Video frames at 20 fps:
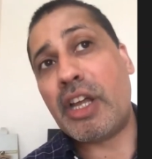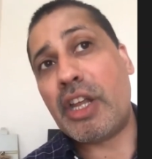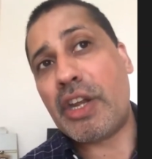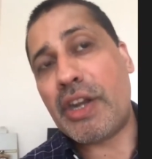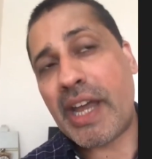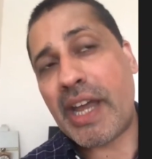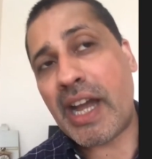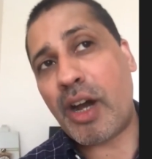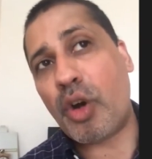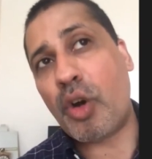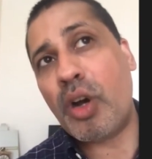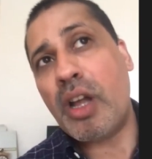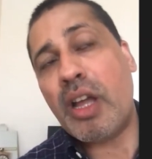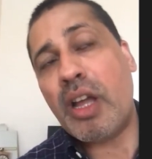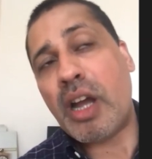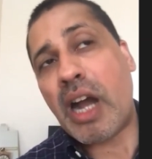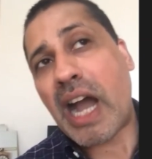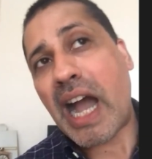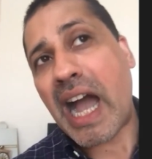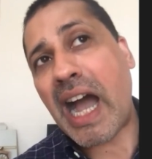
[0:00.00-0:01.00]
Now,
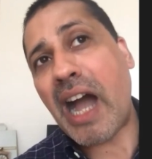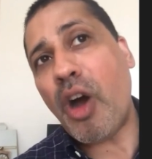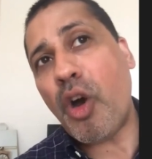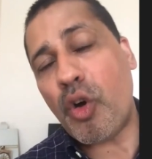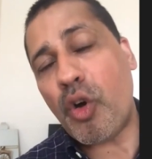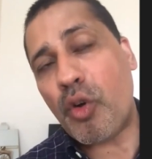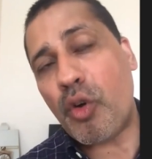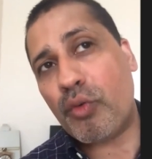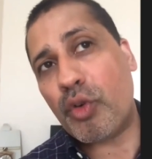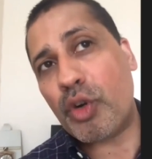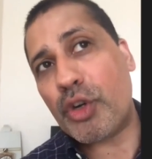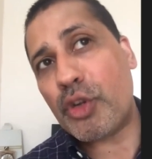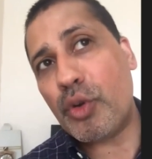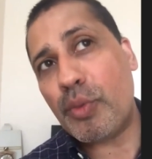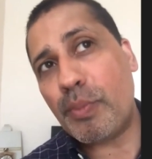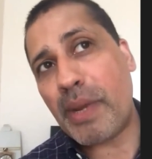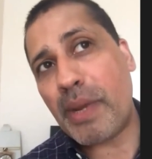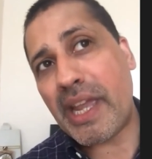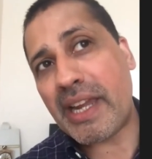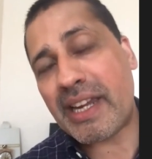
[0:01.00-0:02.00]
how would you
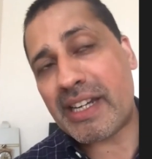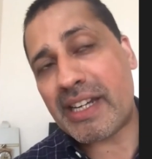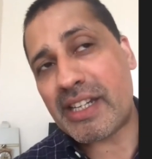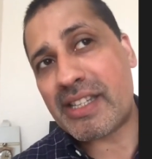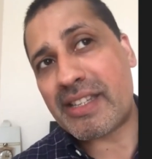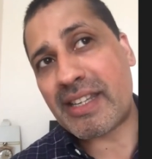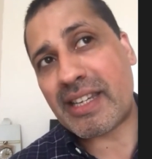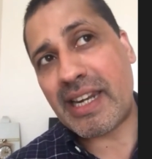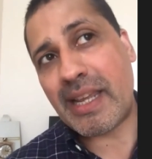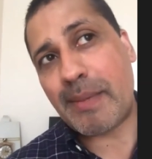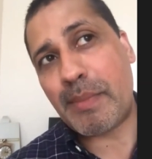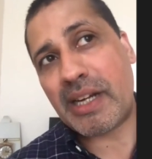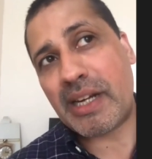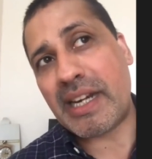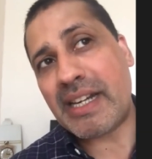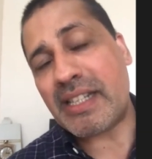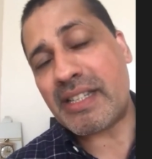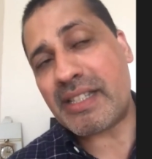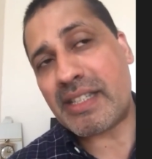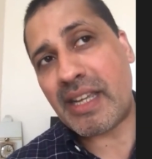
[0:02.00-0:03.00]
make a disclaimer?
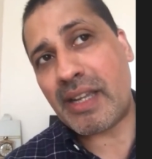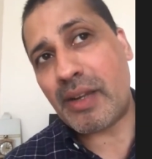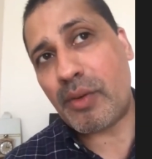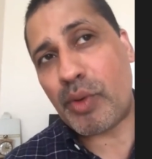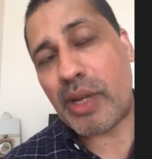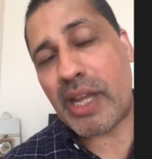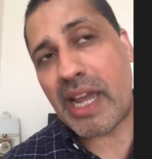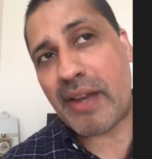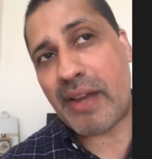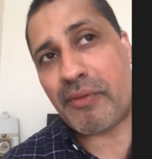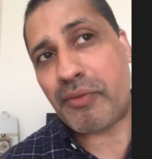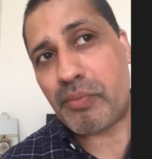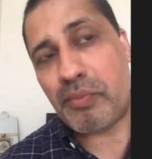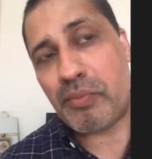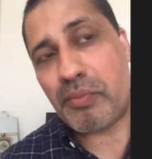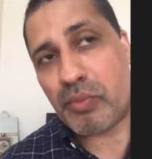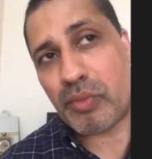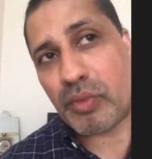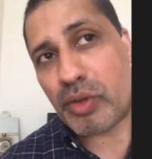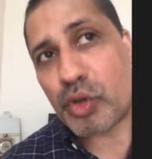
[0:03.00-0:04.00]
Let's say we have
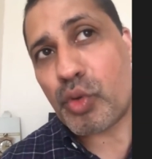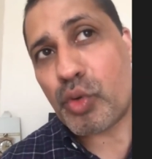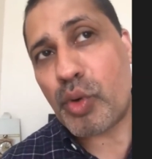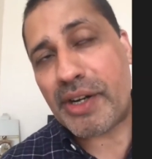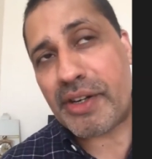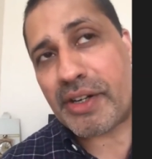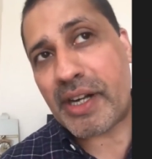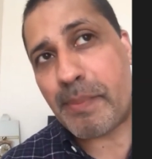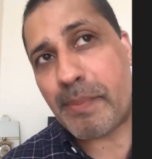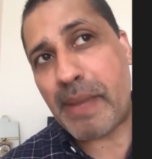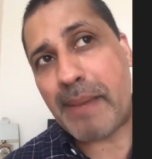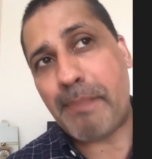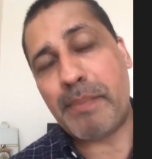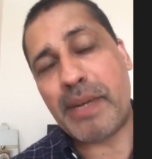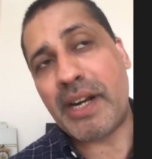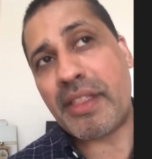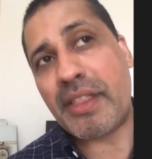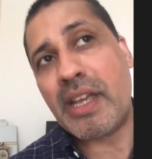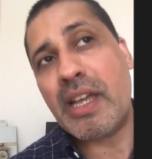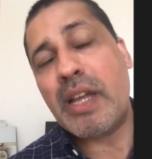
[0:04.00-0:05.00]
200
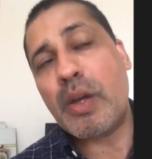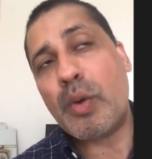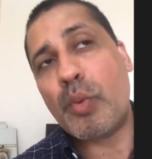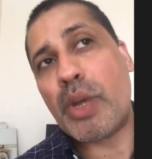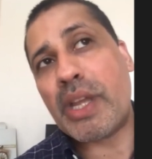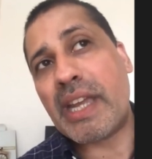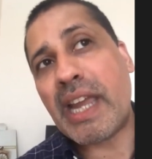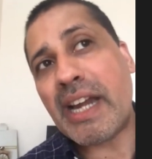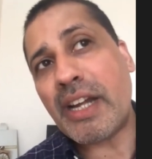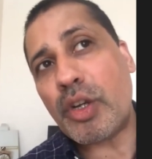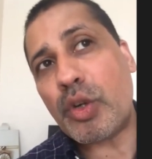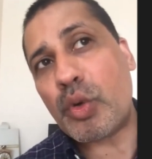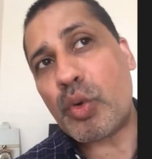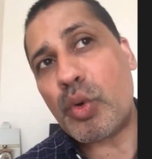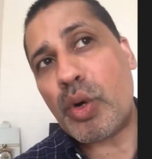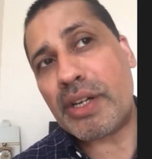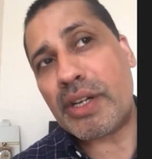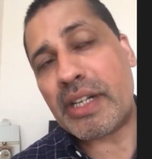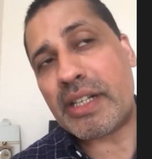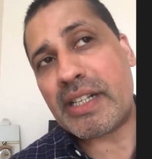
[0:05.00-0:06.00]
members. We get
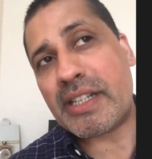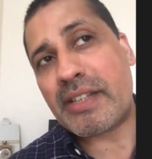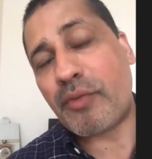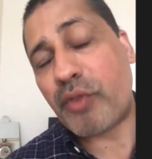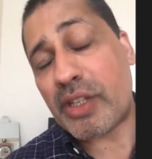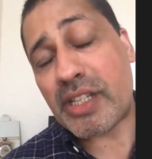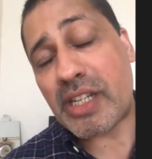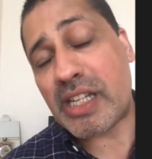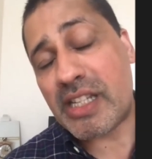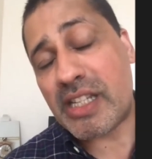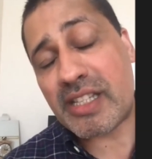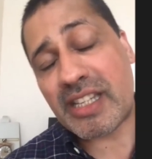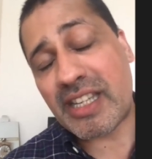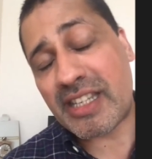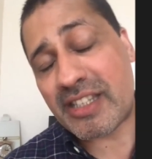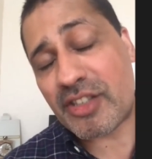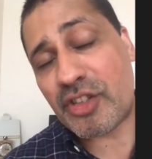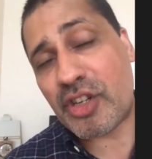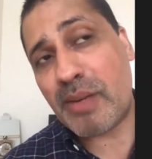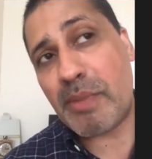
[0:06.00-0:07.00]
200, first it's
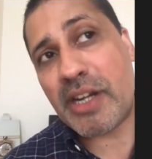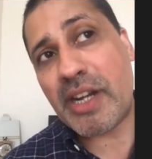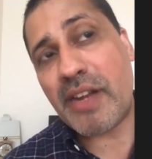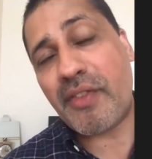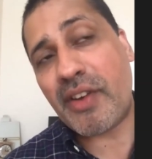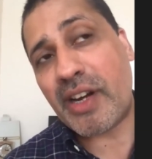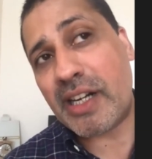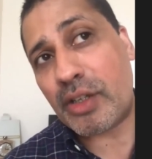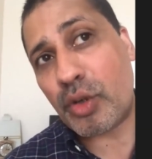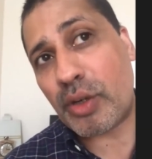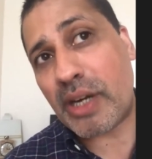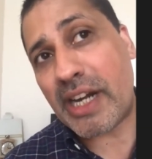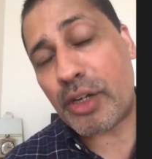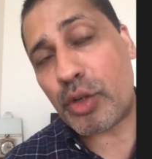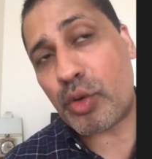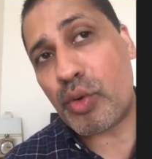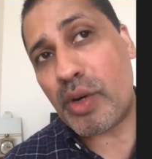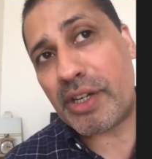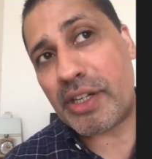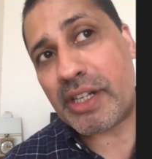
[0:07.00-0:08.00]
extremely difficult to get
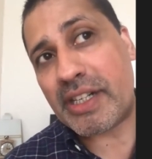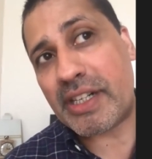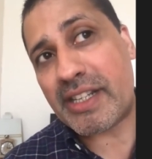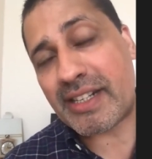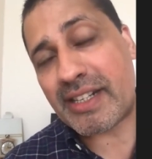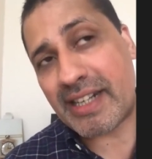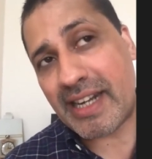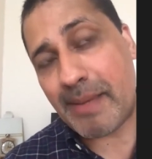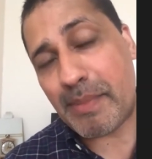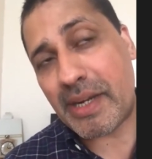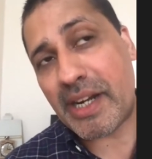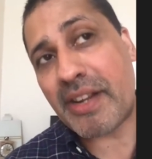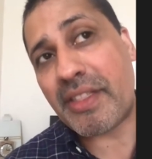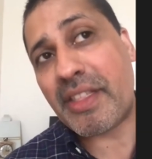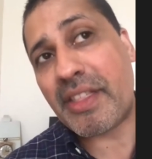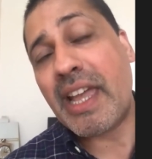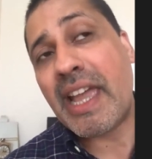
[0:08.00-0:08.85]
200 disclaimers.